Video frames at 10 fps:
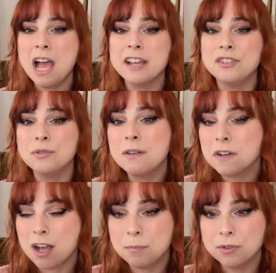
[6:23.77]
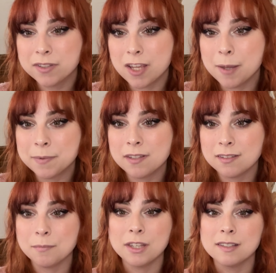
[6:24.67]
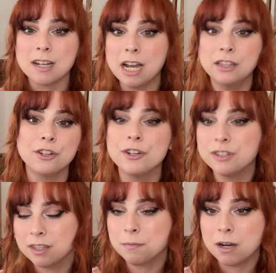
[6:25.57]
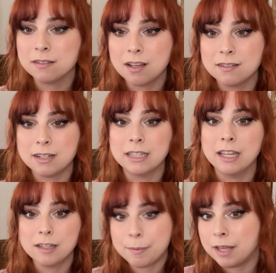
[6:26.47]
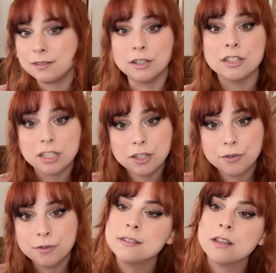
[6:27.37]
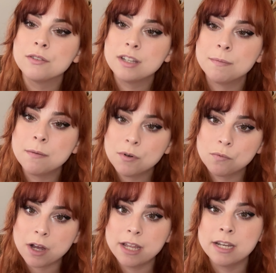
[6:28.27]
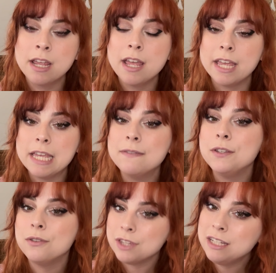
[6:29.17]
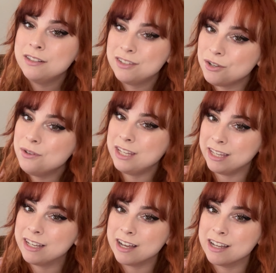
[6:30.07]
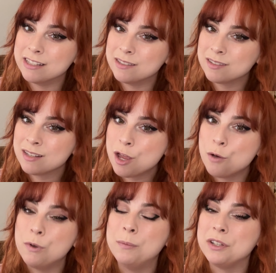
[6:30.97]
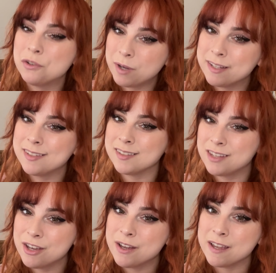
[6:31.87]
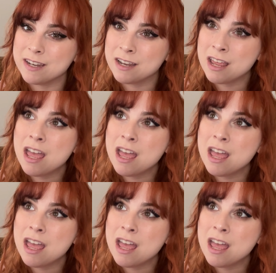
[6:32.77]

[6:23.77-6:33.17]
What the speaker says: I do have a couple tips, some things that I learned in the process I'd like to pass on to you. So tip number one, if you think 2 heat guns will be twice as good,